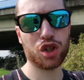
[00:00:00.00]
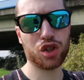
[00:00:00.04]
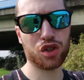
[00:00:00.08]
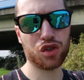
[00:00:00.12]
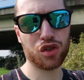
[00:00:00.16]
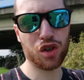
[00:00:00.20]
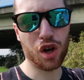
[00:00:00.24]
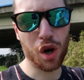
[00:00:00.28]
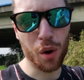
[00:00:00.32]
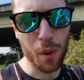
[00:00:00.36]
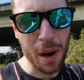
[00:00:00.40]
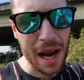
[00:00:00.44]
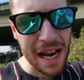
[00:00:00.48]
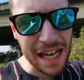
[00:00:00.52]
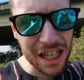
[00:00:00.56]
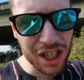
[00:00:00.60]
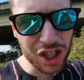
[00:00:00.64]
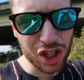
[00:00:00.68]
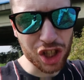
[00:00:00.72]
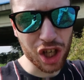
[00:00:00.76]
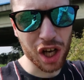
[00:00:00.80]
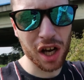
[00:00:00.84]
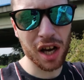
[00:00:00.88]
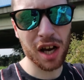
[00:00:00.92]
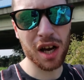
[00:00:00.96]

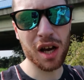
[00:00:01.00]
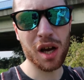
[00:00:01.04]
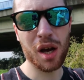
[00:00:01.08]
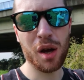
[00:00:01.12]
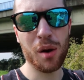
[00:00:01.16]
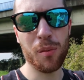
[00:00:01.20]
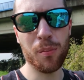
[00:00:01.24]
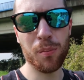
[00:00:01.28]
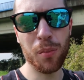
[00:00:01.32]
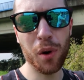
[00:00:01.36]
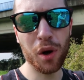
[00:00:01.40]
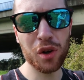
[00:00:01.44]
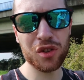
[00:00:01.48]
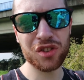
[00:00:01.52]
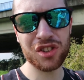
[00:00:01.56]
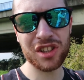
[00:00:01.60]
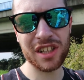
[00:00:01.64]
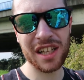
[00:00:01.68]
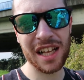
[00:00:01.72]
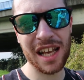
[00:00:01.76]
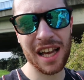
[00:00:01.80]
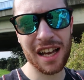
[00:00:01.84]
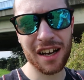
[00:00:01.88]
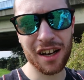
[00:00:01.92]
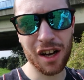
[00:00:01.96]
Croatia,
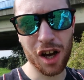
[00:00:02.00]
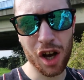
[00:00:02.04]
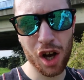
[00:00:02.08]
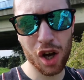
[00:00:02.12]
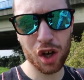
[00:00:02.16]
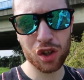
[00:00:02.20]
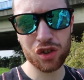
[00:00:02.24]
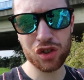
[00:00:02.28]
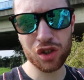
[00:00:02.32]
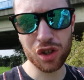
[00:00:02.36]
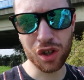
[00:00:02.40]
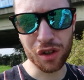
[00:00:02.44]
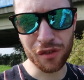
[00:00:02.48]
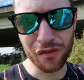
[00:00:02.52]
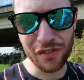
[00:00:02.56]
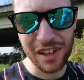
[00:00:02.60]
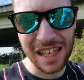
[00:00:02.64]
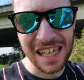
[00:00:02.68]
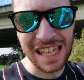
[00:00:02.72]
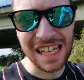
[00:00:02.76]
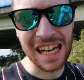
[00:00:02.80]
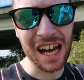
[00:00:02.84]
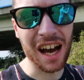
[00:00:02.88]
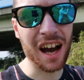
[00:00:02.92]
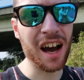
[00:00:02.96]
Bosnia and
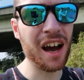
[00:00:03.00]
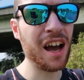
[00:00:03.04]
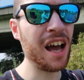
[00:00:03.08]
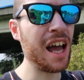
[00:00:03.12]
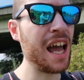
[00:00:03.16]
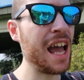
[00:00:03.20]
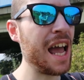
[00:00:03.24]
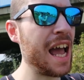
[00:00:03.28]
Herzegovina,